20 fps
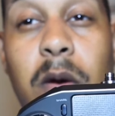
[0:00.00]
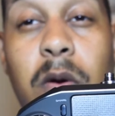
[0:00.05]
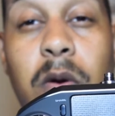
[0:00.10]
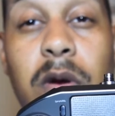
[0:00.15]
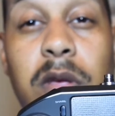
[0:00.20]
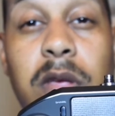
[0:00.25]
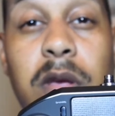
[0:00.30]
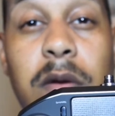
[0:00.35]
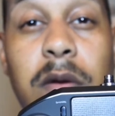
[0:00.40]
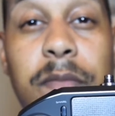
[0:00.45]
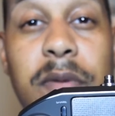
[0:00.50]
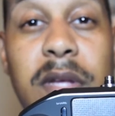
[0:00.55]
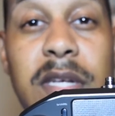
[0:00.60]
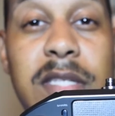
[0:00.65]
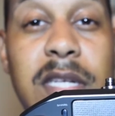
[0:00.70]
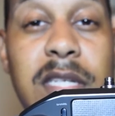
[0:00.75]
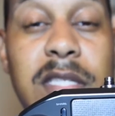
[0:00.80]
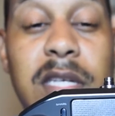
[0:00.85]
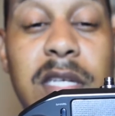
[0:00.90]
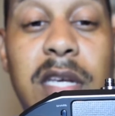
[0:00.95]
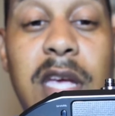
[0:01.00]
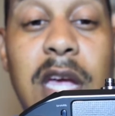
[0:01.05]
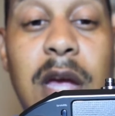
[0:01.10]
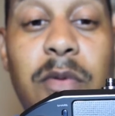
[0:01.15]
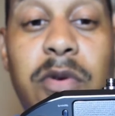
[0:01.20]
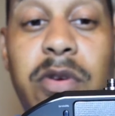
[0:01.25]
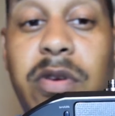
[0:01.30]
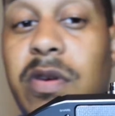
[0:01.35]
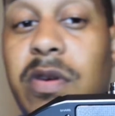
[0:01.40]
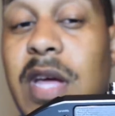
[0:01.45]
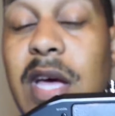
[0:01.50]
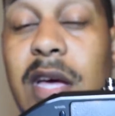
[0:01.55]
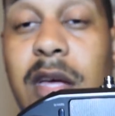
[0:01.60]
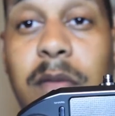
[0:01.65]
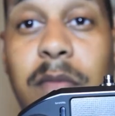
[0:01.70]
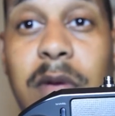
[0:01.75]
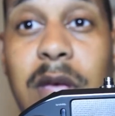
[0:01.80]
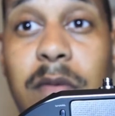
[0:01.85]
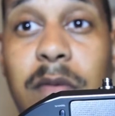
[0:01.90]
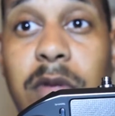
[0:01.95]
or your PlayStation camera, you're not going
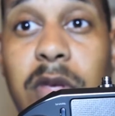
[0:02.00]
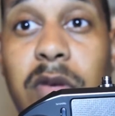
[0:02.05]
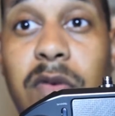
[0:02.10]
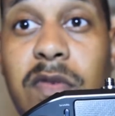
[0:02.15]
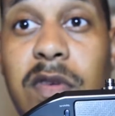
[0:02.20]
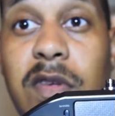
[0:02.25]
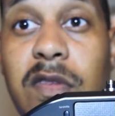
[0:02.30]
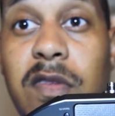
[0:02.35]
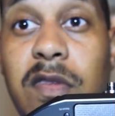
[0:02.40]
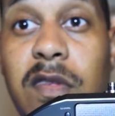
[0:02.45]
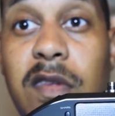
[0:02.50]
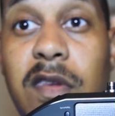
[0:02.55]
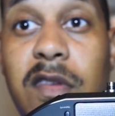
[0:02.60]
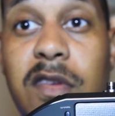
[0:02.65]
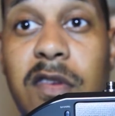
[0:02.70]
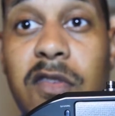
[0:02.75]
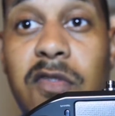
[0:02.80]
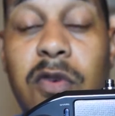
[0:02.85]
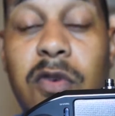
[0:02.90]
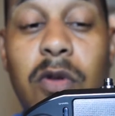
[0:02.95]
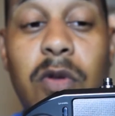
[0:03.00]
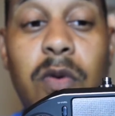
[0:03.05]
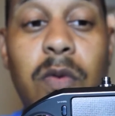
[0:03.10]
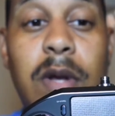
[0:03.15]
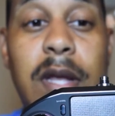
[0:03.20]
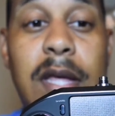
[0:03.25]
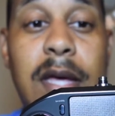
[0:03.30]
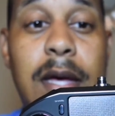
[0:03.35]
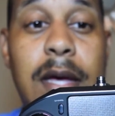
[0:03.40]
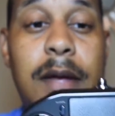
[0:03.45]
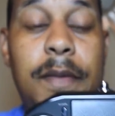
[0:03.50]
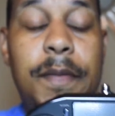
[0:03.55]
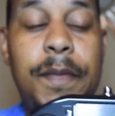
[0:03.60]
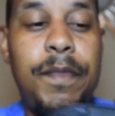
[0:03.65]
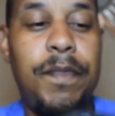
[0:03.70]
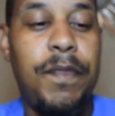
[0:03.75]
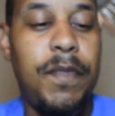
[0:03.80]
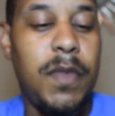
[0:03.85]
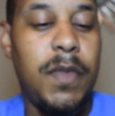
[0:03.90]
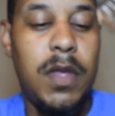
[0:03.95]
to be able to use this controller with that
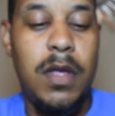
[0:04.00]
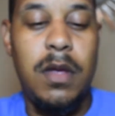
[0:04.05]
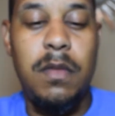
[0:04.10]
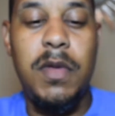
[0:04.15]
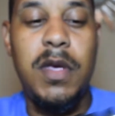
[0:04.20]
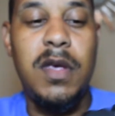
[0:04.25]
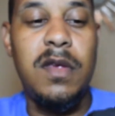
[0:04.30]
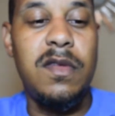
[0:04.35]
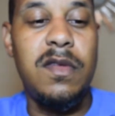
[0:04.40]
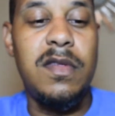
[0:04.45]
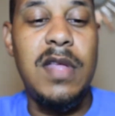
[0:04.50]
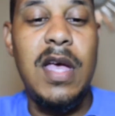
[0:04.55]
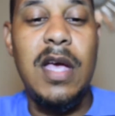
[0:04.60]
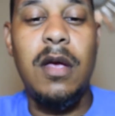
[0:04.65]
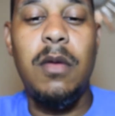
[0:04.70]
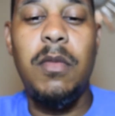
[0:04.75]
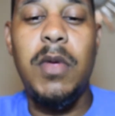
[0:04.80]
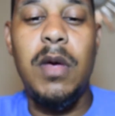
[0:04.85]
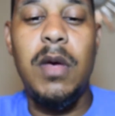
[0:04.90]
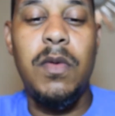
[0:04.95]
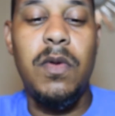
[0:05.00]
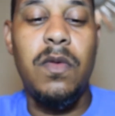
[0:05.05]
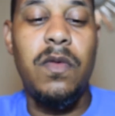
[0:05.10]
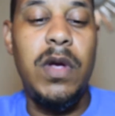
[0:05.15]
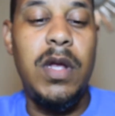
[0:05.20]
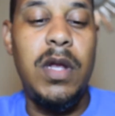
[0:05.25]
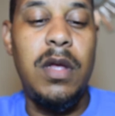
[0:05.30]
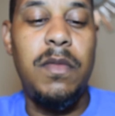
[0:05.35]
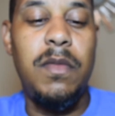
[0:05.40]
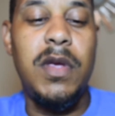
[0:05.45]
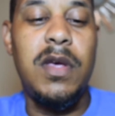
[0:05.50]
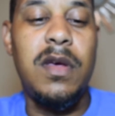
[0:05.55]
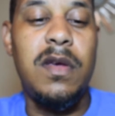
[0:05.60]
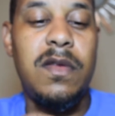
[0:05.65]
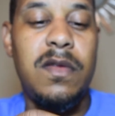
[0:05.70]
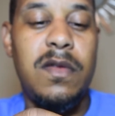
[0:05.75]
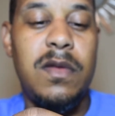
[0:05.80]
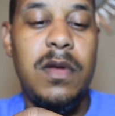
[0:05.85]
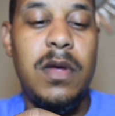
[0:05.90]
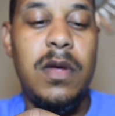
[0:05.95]
because it's not going to be able to read it
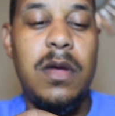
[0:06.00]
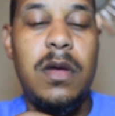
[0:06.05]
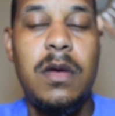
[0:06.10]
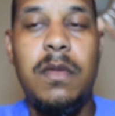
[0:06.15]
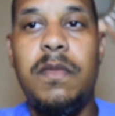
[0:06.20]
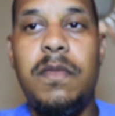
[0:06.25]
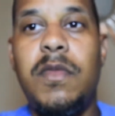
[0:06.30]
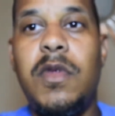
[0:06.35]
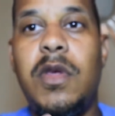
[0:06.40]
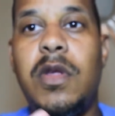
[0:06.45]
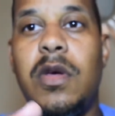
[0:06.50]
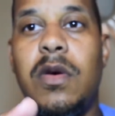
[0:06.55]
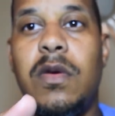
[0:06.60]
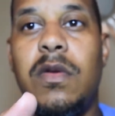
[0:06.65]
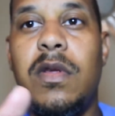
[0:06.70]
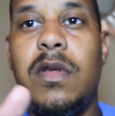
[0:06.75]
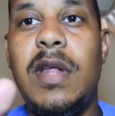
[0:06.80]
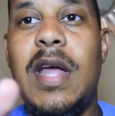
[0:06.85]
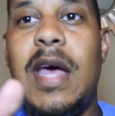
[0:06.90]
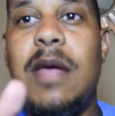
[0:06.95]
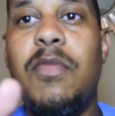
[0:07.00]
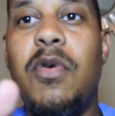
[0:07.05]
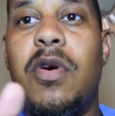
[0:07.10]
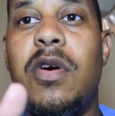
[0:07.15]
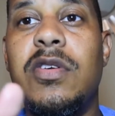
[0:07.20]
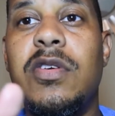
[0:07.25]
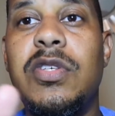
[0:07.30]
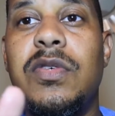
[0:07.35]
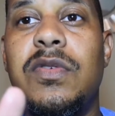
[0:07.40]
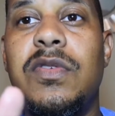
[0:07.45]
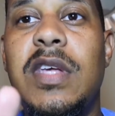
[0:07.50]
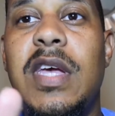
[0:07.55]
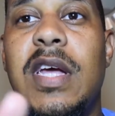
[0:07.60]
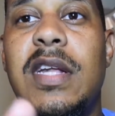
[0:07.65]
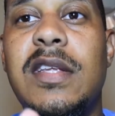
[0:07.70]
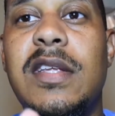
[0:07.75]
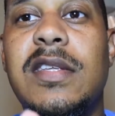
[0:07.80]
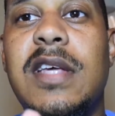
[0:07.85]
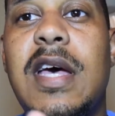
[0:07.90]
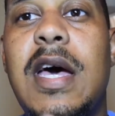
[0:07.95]
because you know, the light bar is usually at
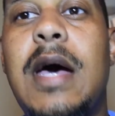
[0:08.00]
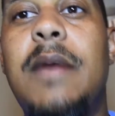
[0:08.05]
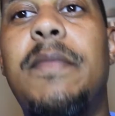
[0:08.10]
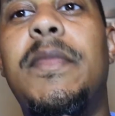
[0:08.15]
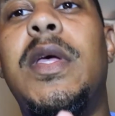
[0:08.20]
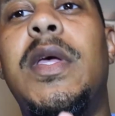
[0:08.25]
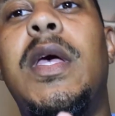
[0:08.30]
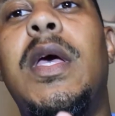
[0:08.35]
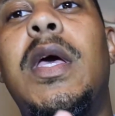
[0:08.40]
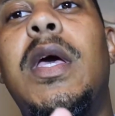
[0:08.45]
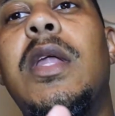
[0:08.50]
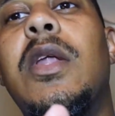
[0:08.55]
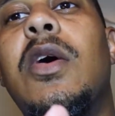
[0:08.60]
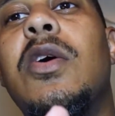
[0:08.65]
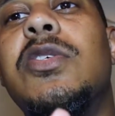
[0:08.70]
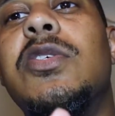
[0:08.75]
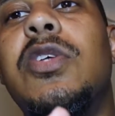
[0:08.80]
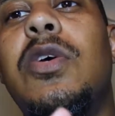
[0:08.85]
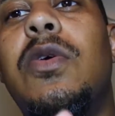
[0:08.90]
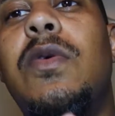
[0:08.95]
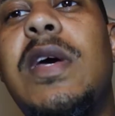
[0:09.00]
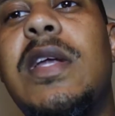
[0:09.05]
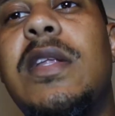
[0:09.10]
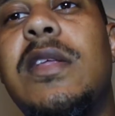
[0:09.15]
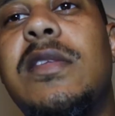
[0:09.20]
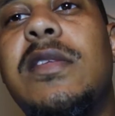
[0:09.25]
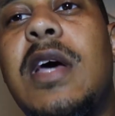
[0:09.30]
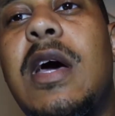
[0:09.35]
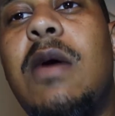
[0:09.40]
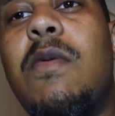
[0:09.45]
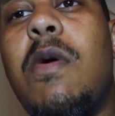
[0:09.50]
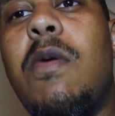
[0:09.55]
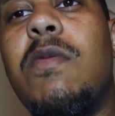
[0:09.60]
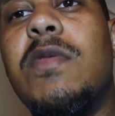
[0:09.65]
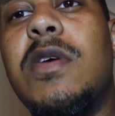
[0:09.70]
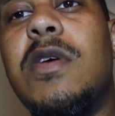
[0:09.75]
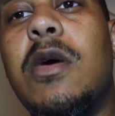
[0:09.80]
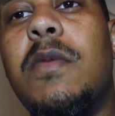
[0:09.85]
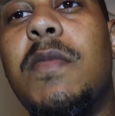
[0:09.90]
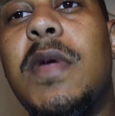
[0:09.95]
the top. And also at the top, while we're
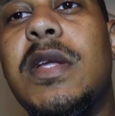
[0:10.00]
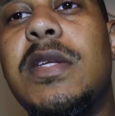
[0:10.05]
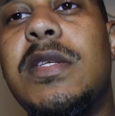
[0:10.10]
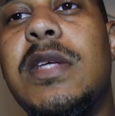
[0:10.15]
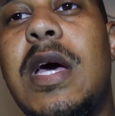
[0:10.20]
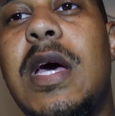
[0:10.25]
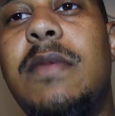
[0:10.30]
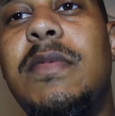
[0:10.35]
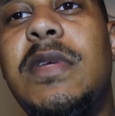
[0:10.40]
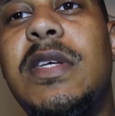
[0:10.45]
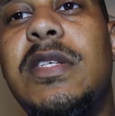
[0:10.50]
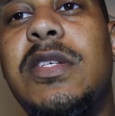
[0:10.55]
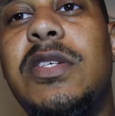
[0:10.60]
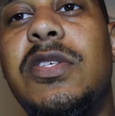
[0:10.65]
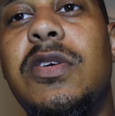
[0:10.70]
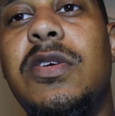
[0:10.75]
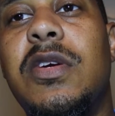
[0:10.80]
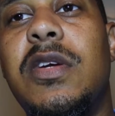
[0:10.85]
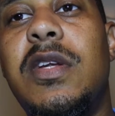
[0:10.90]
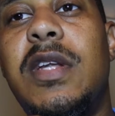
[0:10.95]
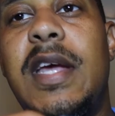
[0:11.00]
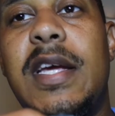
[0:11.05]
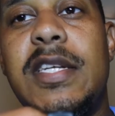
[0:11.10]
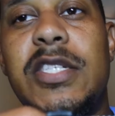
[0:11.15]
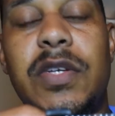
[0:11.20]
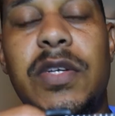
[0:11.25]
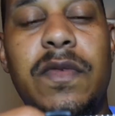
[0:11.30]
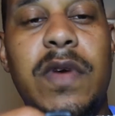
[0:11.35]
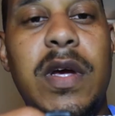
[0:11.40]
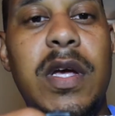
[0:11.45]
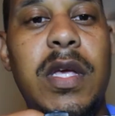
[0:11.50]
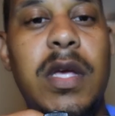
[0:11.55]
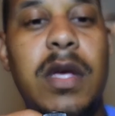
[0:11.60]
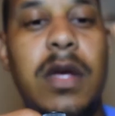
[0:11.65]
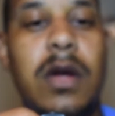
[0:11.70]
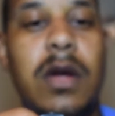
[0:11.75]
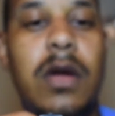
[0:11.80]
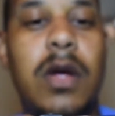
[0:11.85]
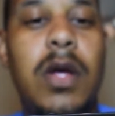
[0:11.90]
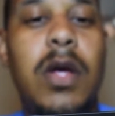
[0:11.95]
talking about the top, this is your connection right
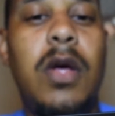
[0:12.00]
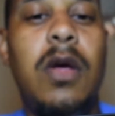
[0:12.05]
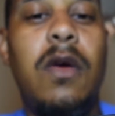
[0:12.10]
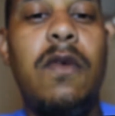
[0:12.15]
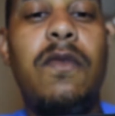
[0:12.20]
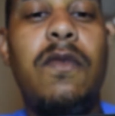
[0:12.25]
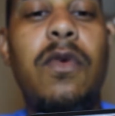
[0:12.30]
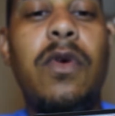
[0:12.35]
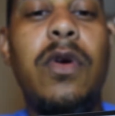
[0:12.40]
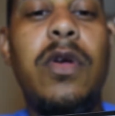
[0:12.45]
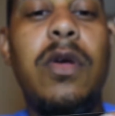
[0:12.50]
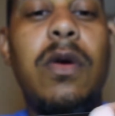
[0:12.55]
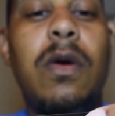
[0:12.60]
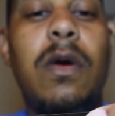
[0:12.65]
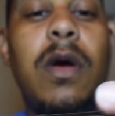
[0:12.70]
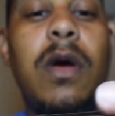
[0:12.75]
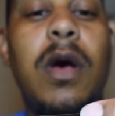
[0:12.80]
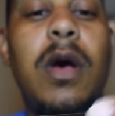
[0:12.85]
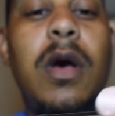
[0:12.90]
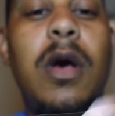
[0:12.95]
here for your